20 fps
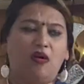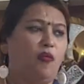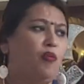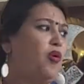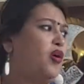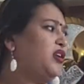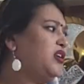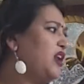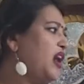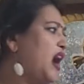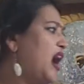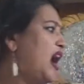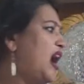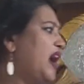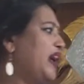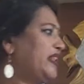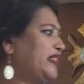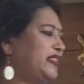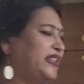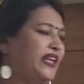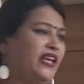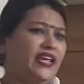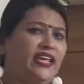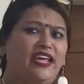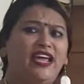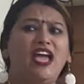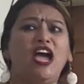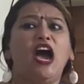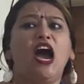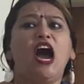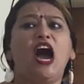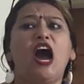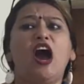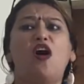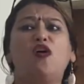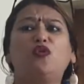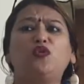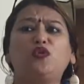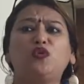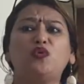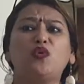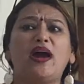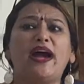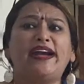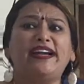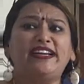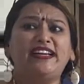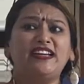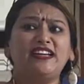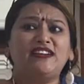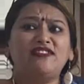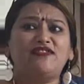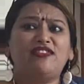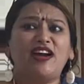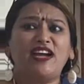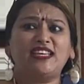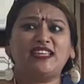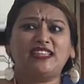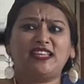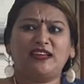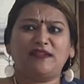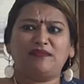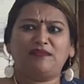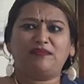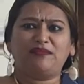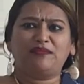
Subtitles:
What are they? How do you identify them?